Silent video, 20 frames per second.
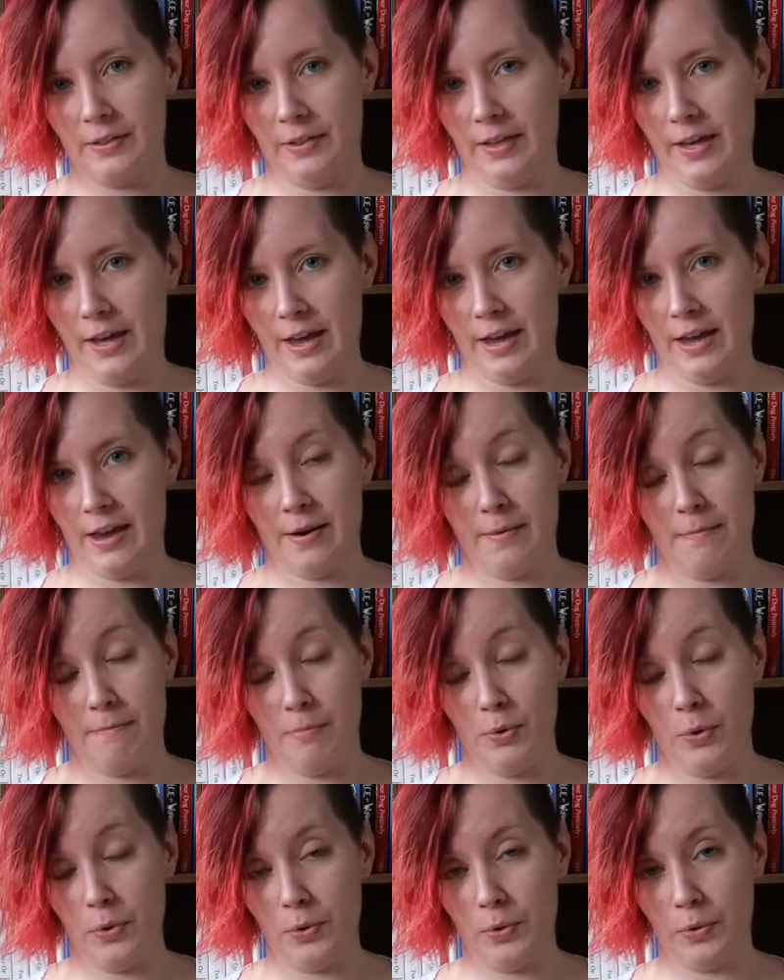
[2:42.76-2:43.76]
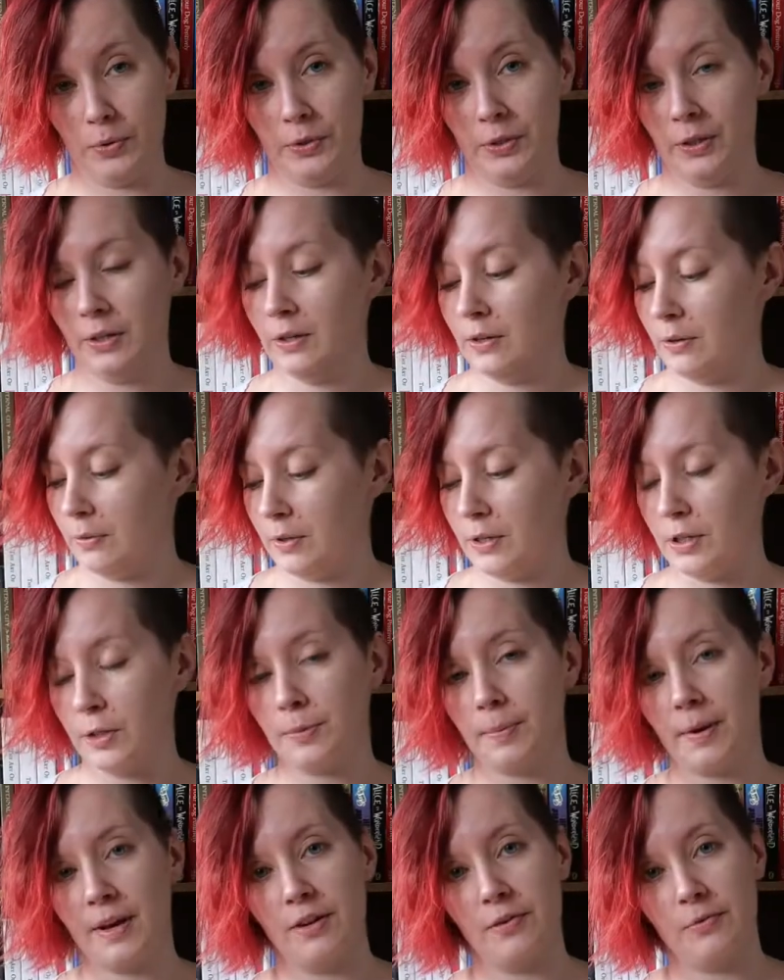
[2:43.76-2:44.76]
the board, which
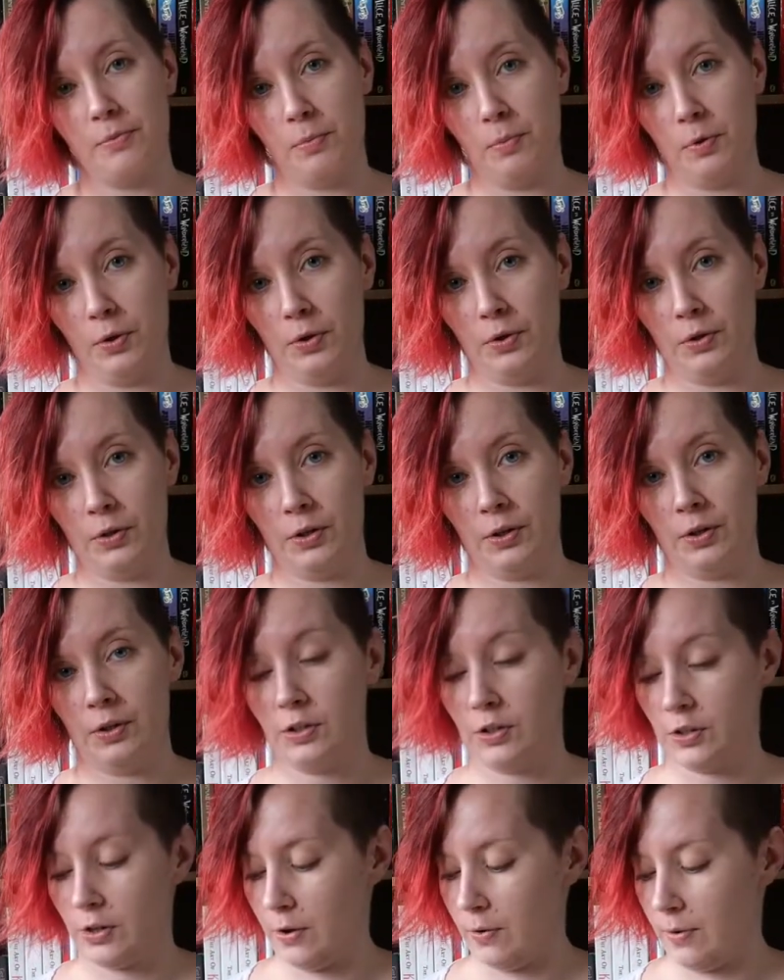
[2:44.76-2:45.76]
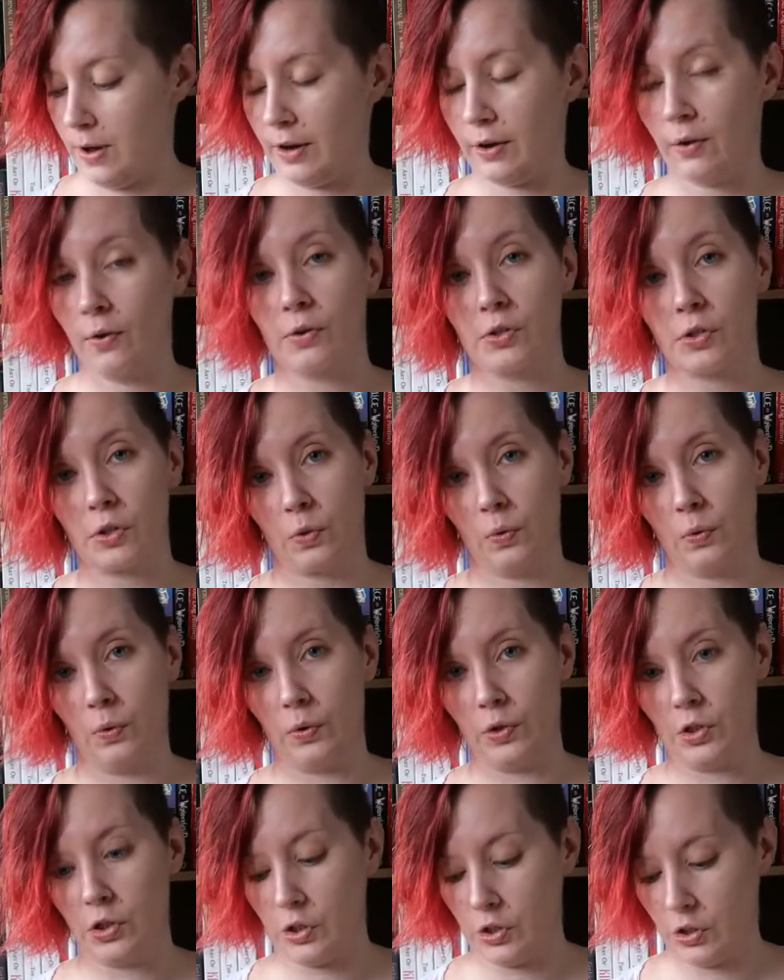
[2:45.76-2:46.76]
is made of wood, so it got
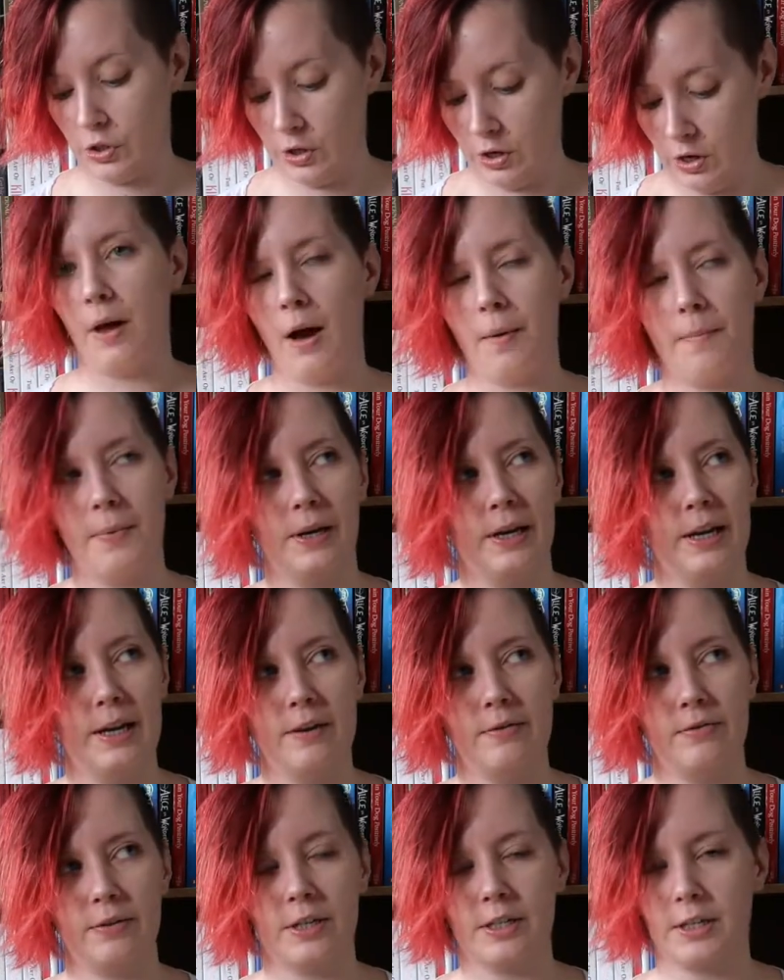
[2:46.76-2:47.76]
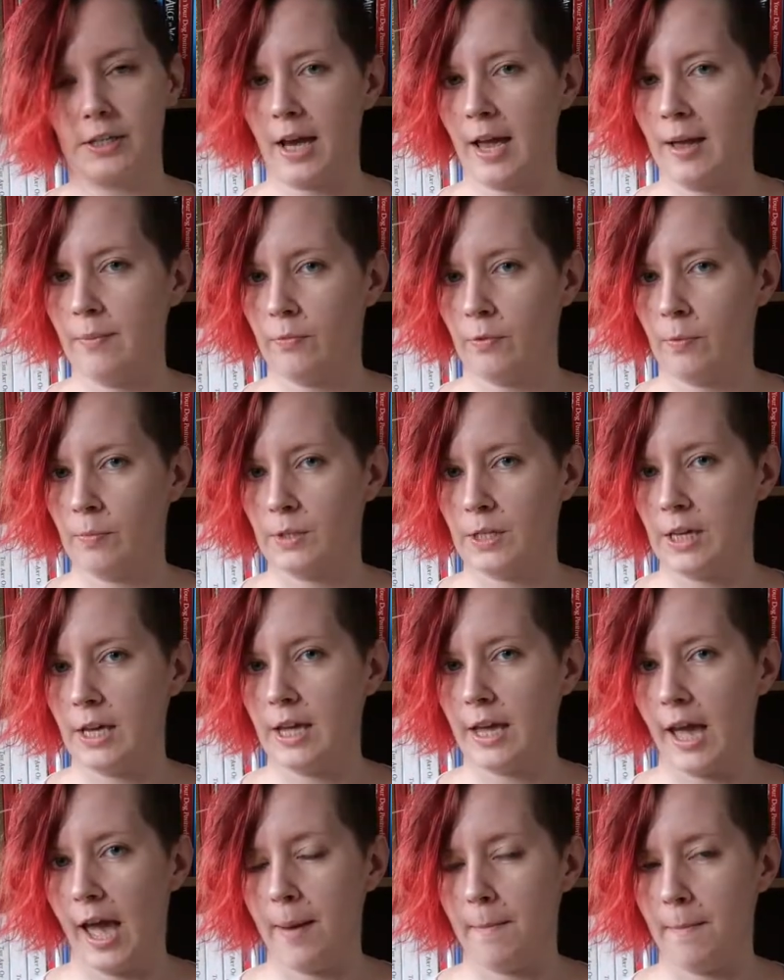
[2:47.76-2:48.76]
scorched. I believe this came from
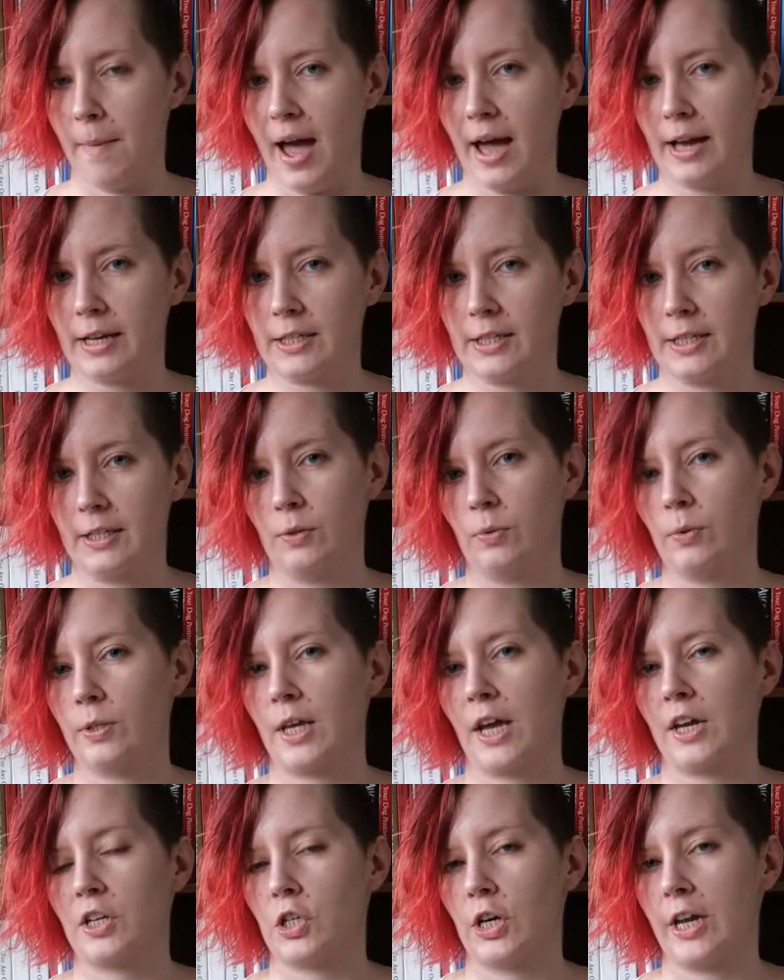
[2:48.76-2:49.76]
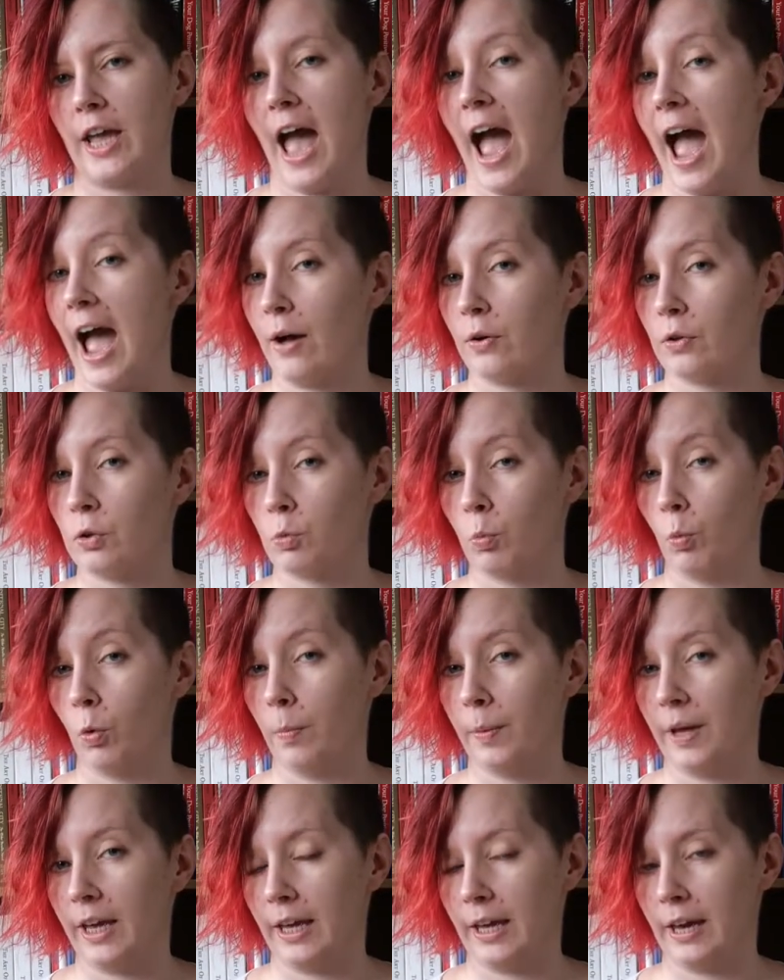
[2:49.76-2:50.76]
TK Maxx. This was actually a
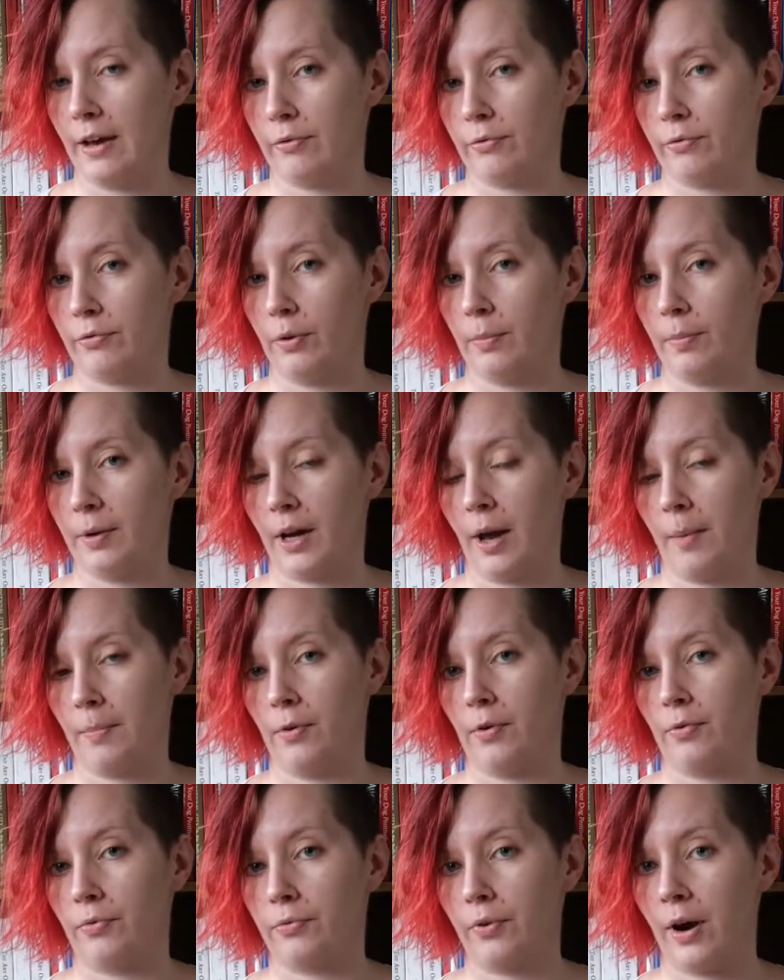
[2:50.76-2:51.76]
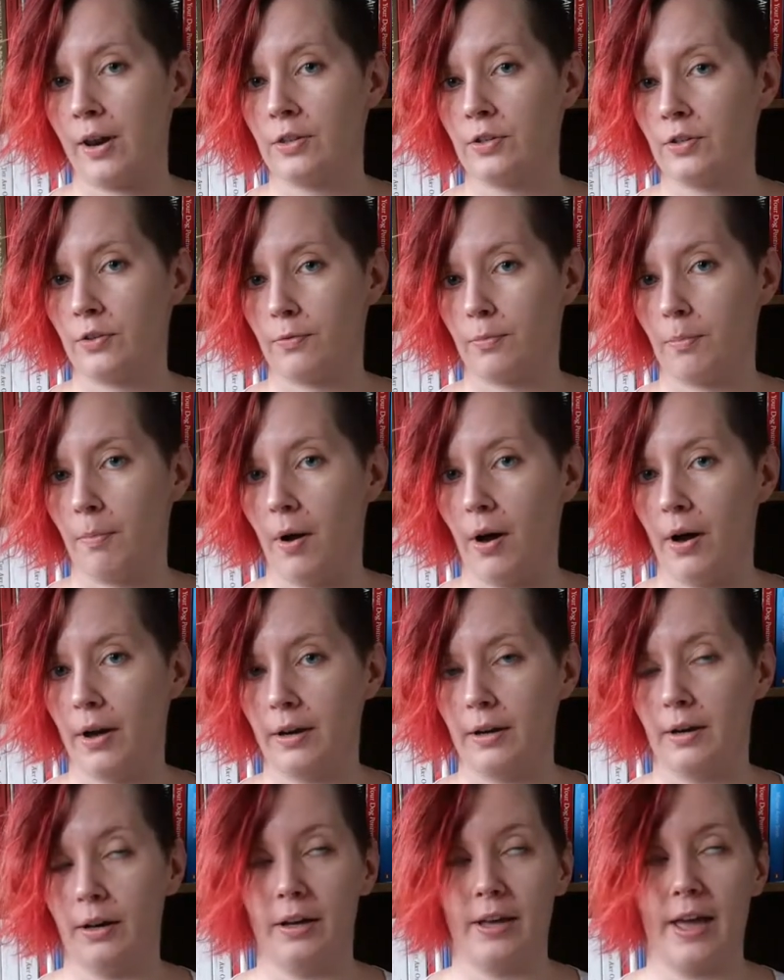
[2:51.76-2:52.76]
housewarming gift from a couple of friends of
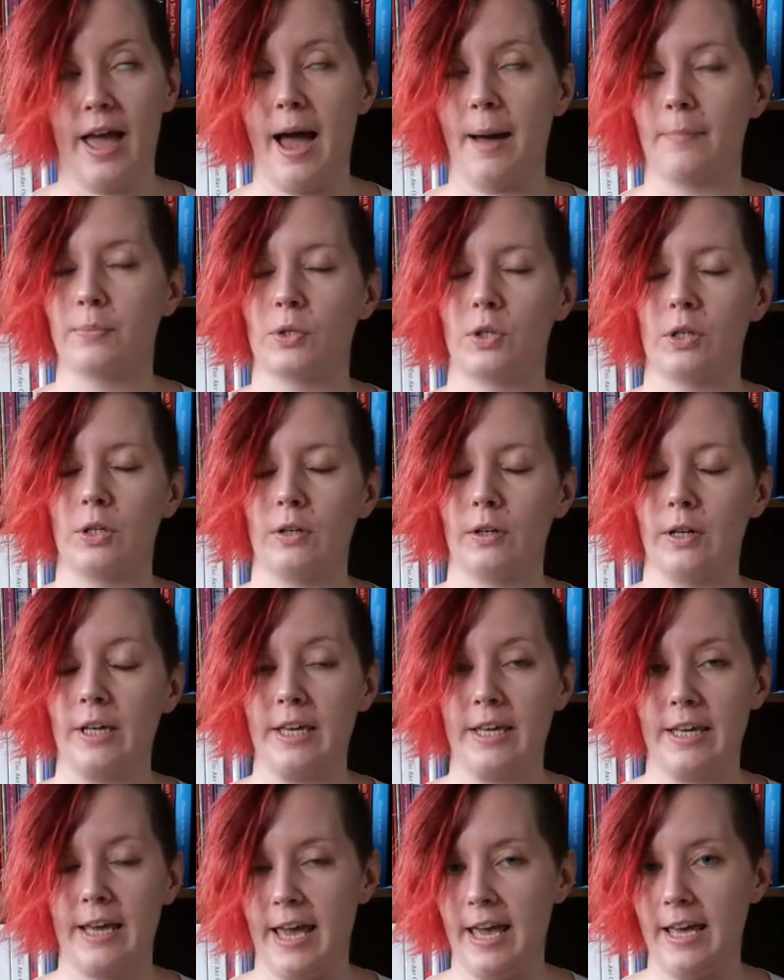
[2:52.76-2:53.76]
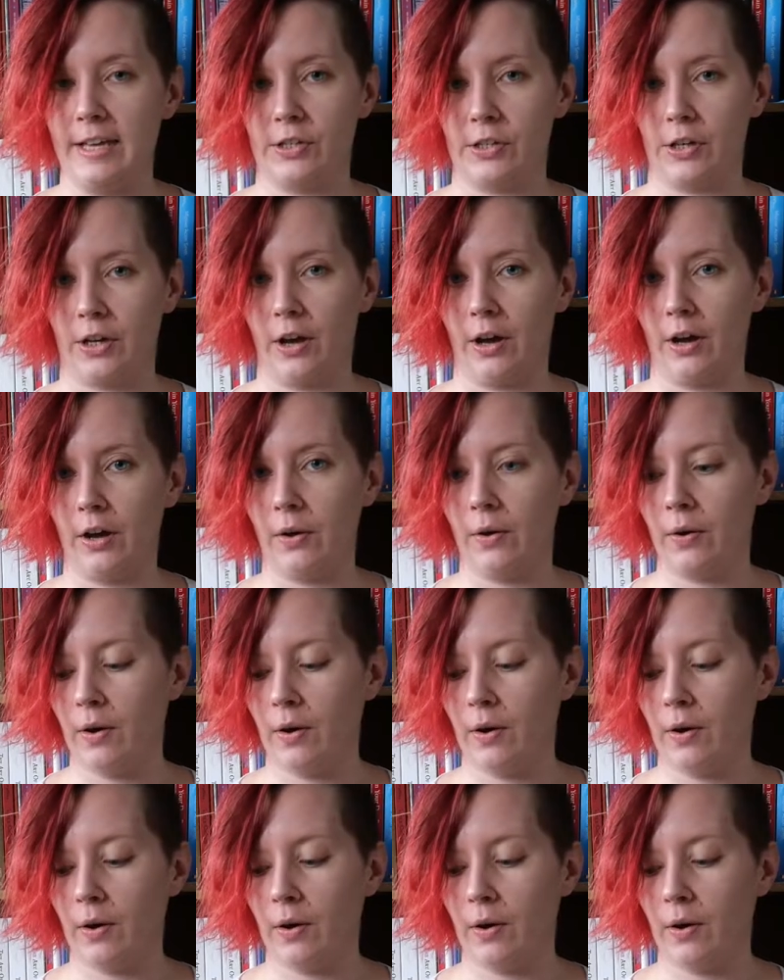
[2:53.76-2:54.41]
mine, like absolutely years ago.